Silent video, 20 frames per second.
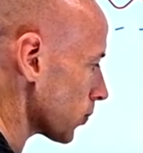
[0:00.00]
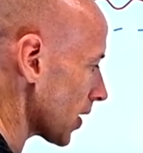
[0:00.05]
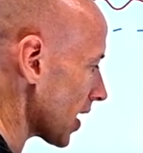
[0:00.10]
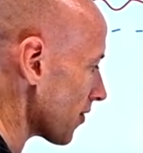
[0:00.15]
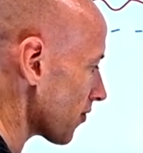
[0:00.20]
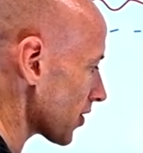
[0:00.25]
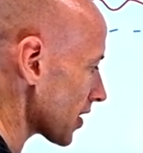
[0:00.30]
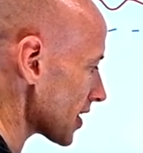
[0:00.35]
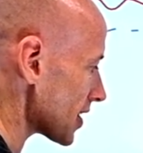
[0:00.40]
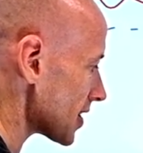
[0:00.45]
is
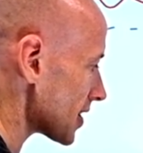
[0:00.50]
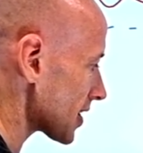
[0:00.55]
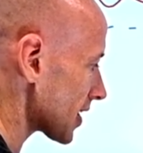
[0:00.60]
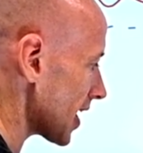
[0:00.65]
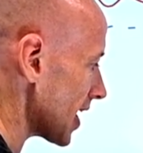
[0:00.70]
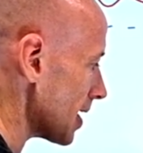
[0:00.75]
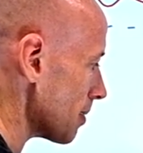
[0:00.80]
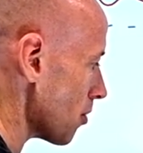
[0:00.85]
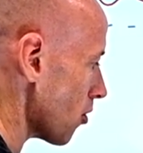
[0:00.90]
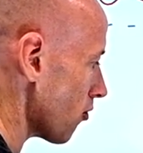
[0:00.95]
whatever the
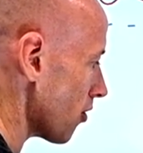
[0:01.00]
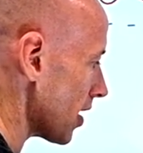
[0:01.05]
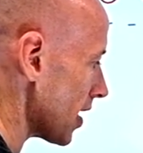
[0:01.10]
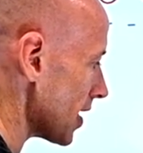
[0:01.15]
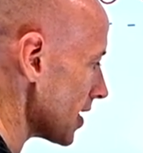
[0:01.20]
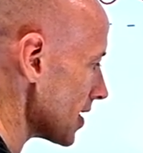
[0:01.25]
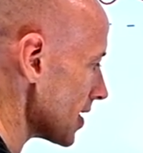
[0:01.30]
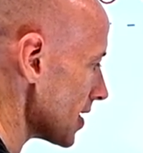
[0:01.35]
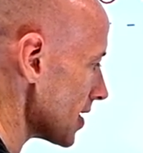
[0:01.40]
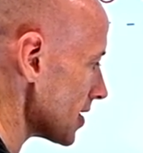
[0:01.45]
schema
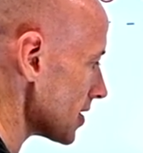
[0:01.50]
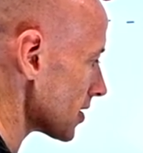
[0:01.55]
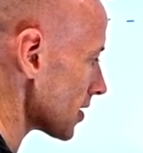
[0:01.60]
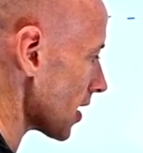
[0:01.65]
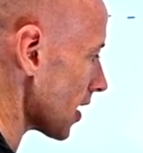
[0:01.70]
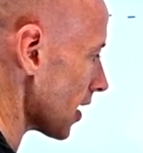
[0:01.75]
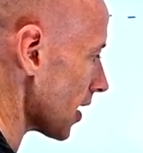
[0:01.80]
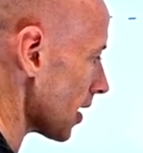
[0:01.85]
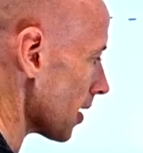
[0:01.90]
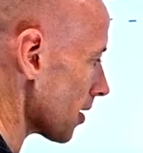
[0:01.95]
is,
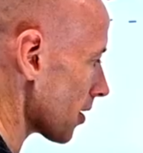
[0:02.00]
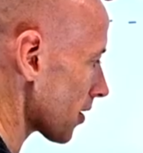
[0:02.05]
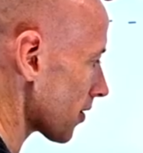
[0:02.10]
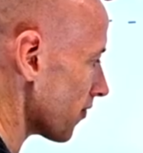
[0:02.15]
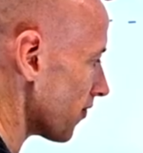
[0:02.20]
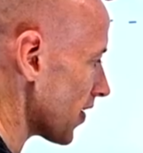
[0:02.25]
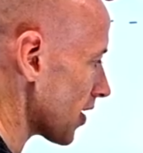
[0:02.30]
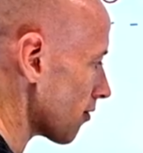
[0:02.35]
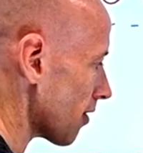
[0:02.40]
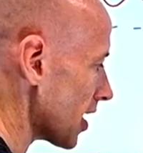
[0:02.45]
uh,
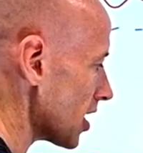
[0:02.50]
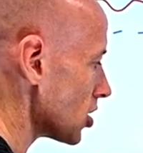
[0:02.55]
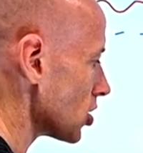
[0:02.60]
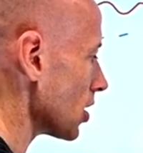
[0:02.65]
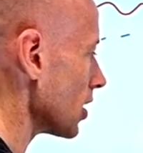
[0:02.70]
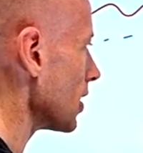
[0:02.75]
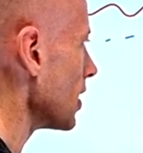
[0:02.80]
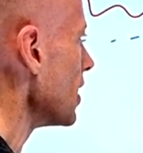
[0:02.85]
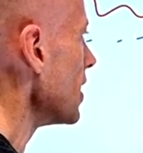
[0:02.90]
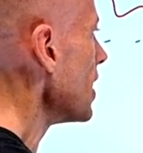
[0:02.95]

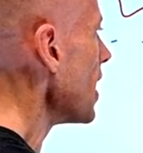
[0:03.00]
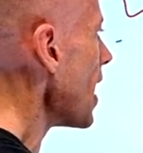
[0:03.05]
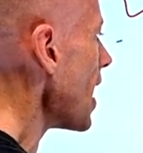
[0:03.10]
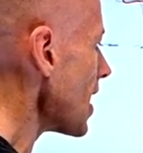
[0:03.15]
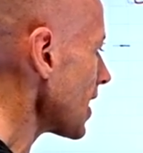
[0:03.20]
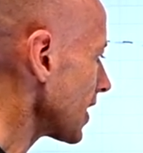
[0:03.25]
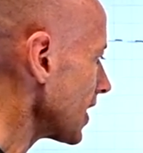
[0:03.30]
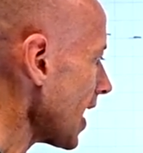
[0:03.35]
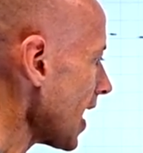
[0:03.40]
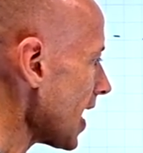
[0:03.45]
configuration.
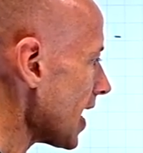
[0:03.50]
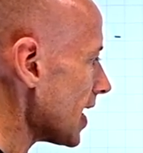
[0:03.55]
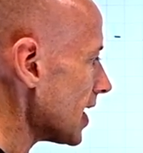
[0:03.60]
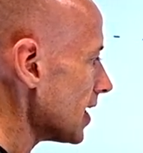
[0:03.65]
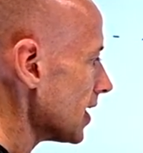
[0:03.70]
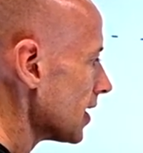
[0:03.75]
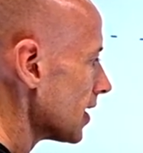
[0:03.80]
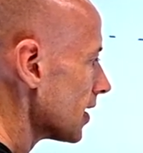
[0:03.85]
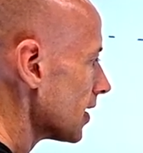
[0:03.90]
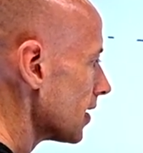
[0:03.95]

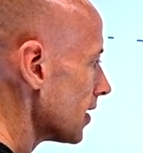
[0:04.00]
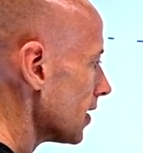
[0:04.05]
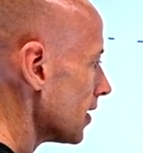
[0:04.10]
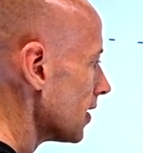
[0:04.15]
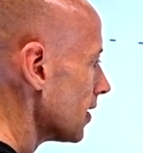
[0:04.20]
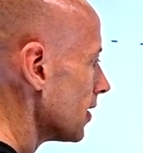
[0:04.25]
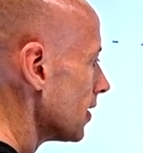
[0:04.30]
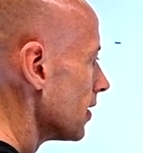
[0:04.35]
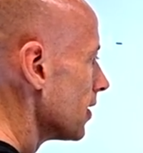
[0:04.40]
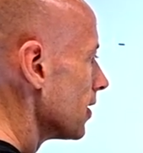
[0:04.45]
Again,
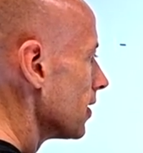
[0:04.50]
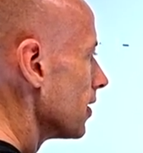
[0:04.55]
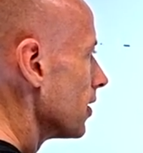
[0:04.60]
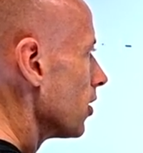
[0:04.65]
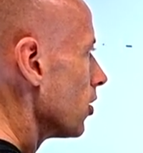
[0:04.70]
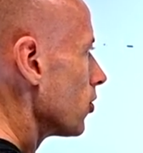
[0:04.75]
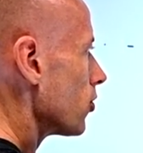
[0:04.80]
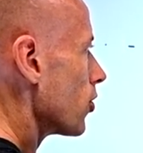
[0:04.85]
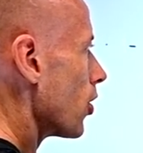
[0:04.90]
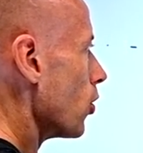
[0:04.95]

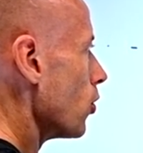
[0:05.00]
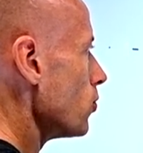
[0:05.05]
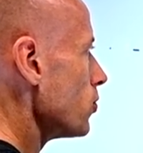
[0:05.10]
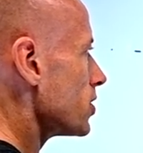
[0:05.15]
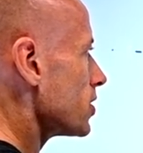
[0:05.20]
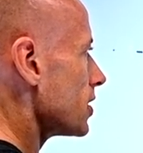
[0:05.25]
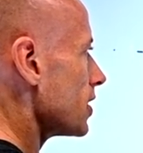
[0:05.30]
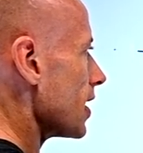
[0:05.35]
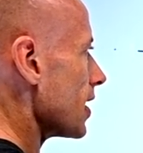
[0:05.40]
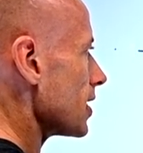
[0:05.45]

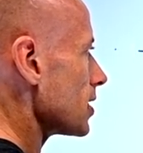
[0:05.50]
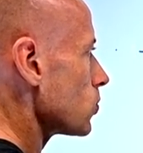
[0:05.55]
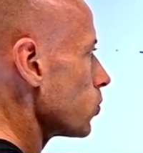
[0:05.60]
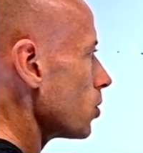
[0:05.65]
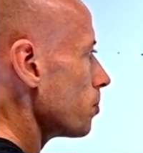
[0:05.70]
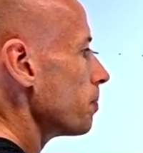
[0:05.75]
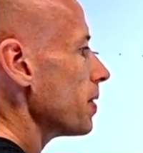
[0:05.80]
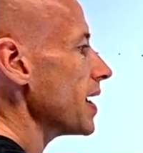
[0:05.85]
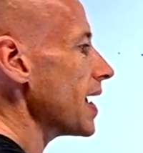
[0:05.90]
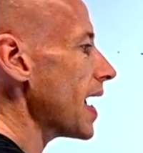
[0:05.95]
those things
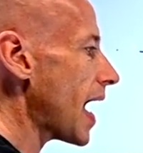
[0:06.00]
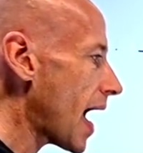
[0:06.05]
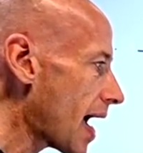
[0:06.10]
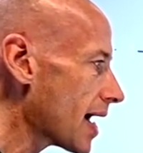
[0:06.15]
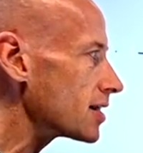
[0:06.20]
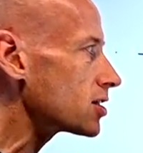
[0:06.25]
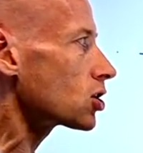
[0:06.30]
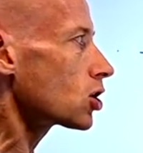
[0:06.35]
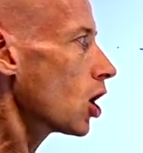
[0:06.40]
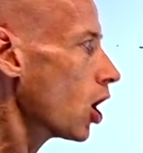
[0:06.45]
would be
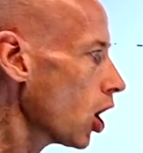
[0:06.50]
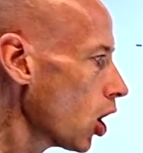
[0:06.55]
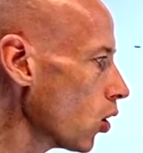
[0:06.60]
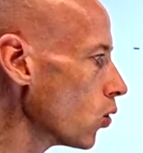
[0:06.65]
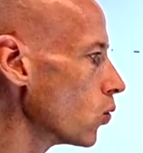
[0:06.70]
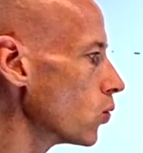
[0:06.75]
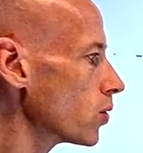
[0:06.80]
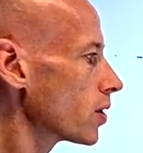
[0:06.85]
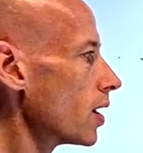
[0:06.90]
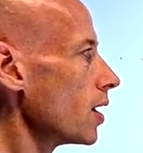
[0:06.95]
as
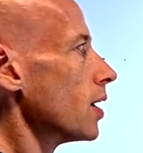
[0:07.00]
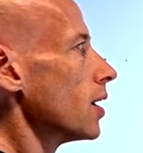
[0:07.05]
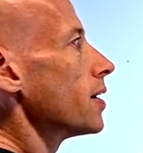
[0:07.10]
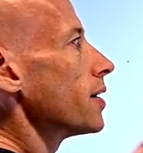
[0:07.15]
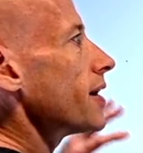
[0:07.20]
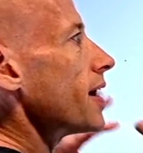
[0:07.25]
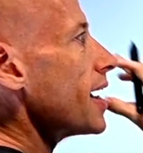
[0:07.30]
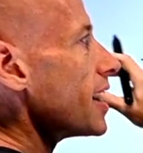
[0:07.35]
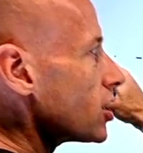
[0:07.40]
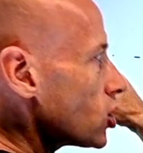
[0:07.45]
code.
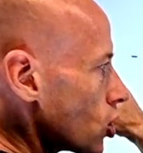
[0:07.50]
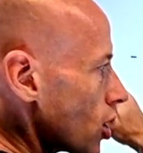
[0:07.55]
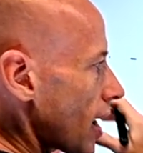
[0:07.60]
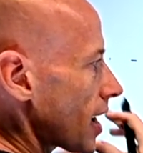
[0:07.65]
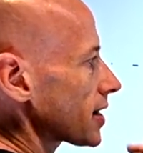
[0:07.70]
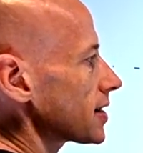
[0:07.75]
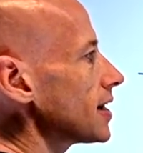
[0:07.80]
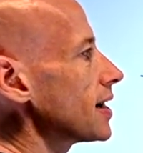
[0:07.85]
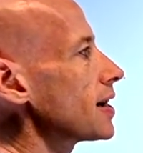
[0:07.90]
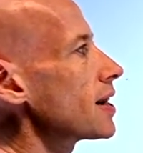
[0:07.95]
They're
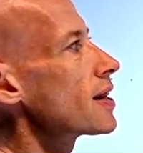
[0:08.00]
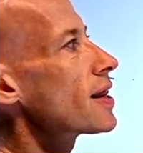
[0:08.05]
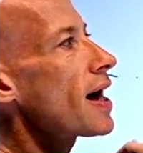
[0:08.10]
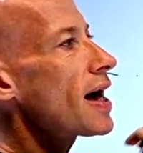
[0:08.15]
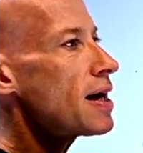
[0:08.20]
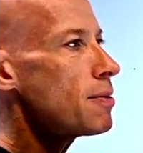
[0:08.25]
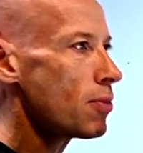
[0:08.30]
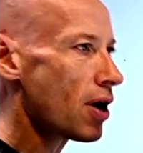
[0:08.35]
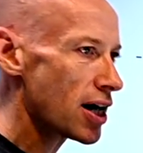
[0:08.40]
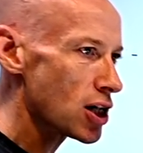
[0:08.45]
checked in.
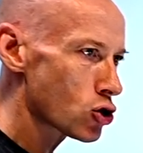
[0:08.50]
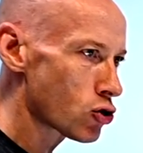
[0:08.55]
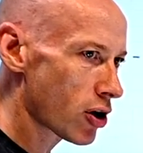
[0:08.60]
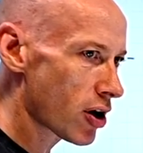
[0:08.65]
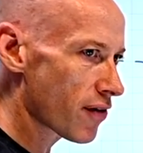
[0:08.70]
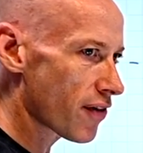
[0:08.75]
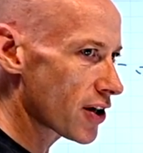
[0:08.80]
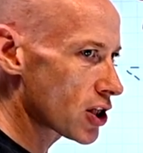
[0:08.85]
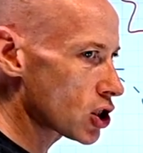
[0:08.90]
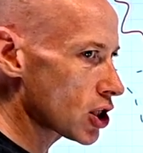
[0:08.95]
They might
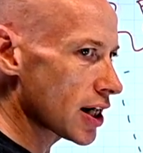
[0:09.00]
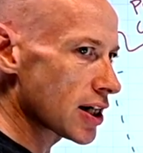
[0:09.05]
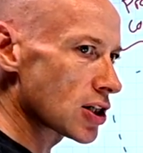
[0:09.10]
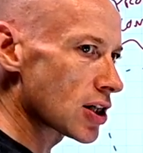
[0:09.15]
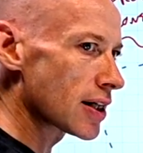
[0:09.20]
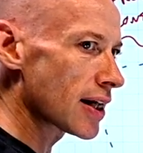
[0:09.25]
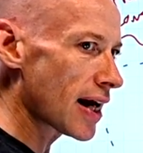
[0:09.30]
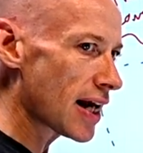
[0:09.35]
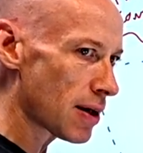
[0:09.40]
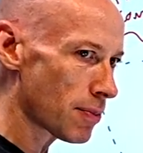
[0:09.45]
trigger if I
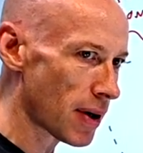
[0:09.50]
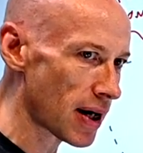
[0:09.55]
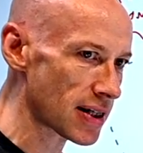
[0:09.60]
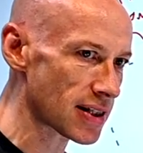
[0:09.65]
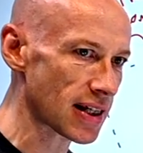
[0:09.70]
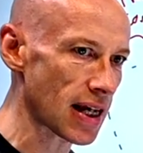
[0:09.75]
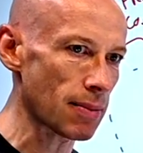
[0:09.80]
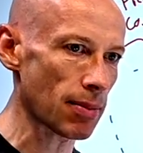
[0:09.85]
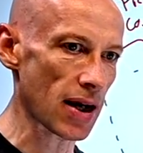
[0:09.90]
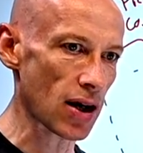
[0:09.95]
change the database
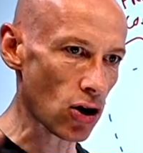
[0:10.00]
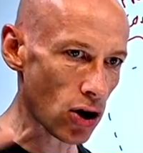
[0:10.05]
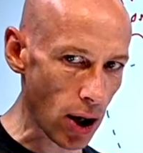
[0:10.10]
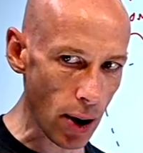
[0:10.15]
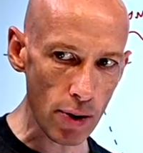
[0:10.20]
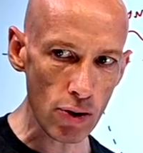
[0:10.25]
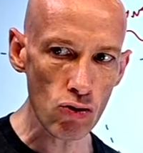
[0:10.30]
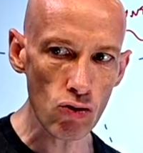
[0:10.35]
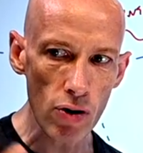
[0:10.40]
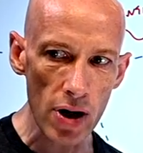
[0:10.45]
schema, it could
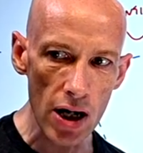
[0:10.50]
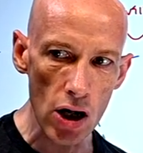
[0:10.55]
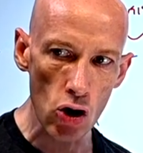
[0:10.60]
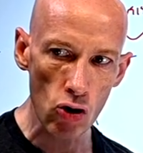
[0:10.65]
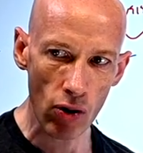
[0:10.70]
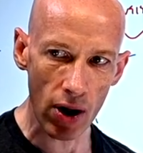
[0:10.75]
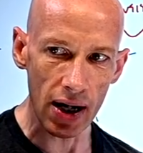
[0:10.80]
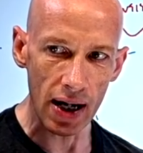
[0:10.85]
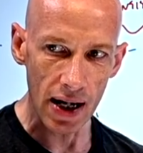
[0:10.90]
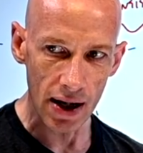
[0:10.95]
go and
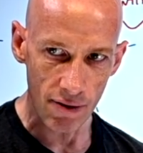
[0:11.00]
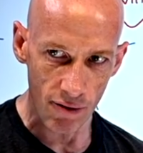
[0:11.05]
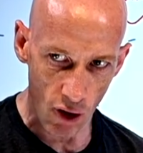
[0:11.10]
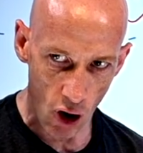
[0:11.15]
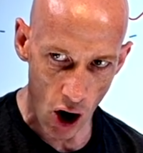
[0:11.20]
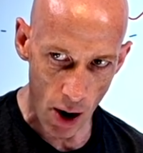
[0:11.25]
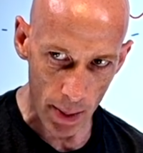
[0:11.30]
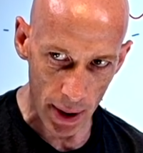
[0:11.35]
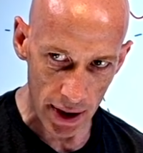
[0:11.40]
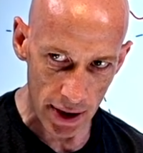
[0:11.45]
recreate
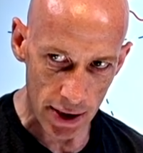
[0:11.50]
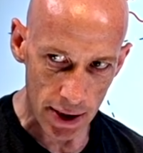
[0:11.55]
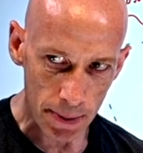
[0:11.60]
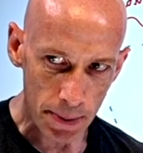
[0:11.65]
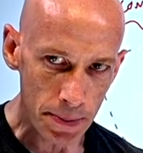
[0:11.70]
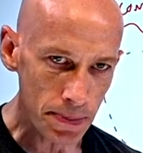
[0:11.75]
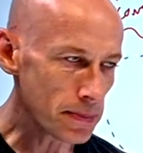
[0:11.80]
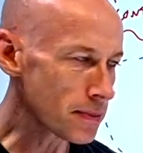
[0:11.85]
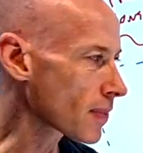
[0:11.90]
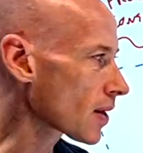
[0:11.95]
environments.
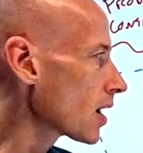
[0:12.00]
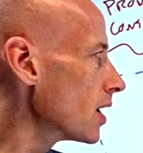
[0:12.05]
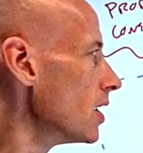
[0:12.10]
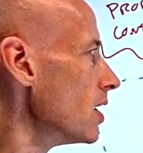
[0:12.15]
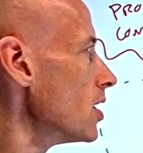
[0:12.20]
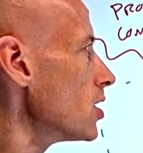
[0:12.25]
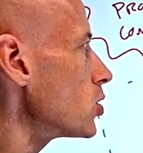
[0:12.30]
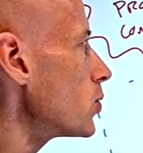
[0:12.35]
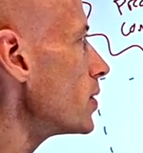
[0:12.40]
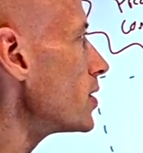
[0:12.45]

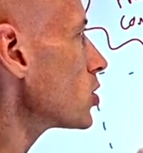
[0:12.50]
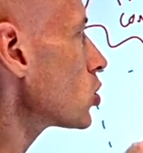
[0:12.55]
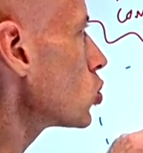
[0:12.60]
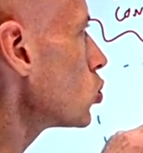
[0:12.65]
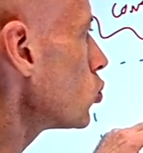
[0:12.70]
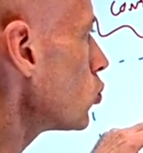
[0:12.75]
So it's